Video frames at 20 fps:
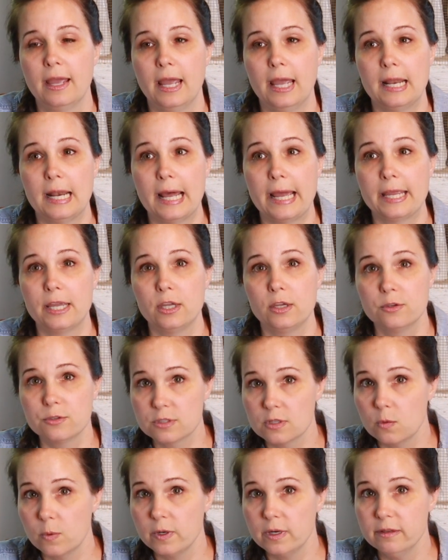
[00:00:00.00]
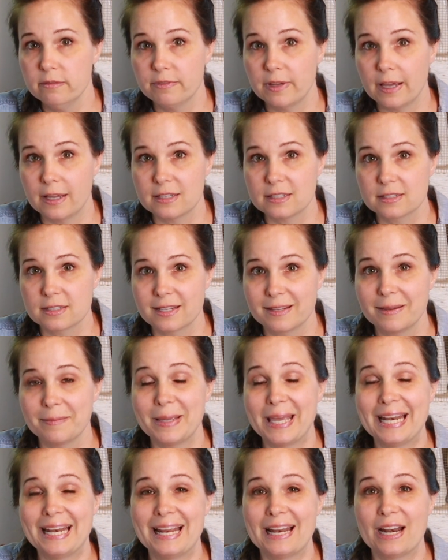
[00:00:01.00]
And I use the word invest,
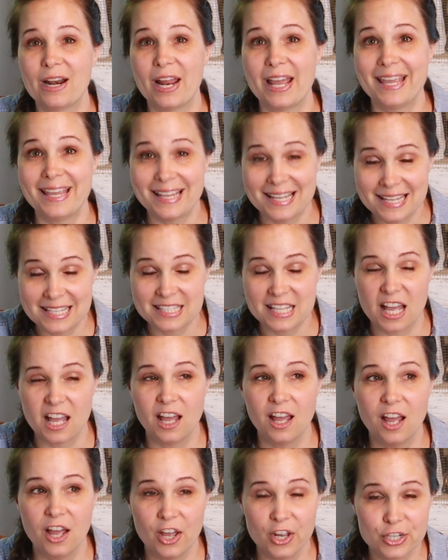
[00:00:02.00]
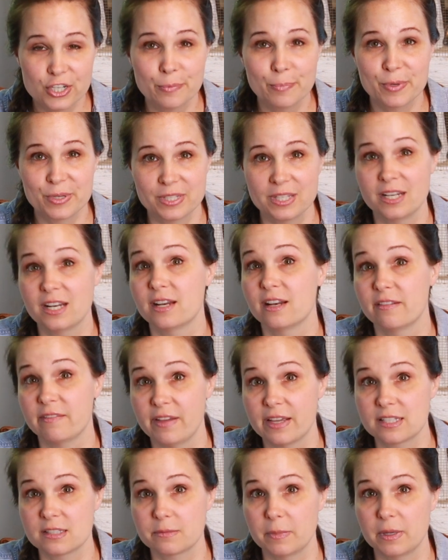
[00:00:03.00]
and it is 100% an
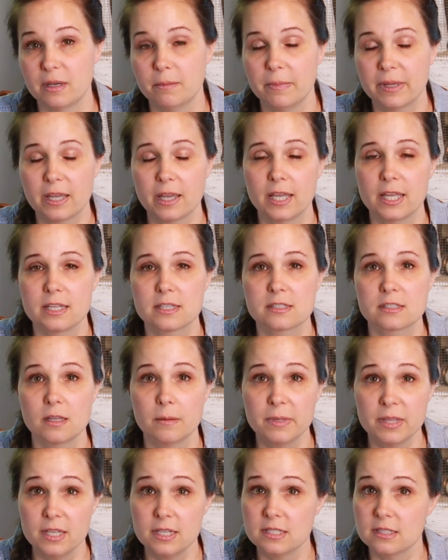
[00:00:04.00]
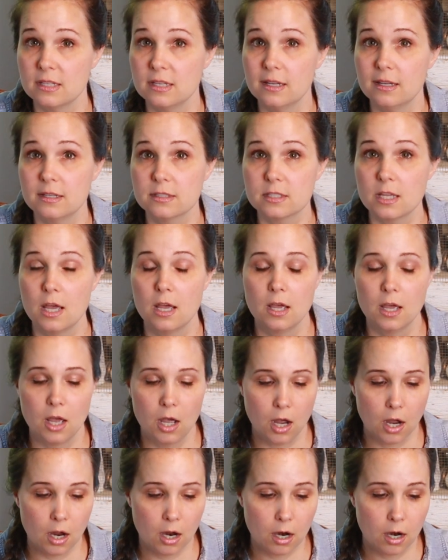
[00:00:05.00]
investment, because some of these things
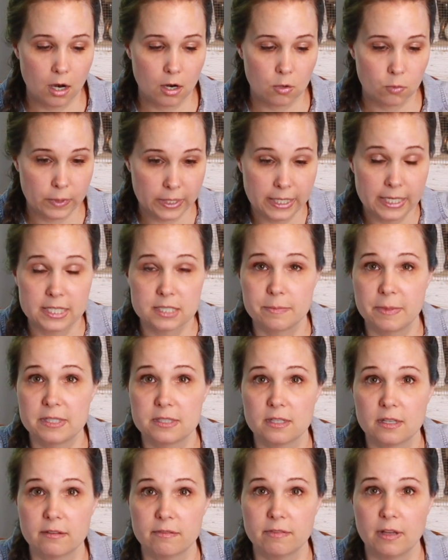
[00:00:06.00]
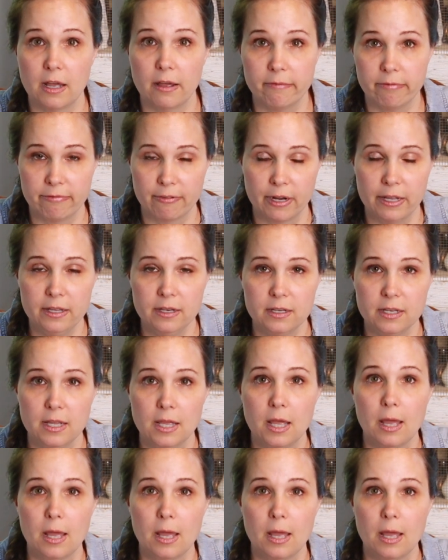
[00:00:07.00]
are really expensive up front,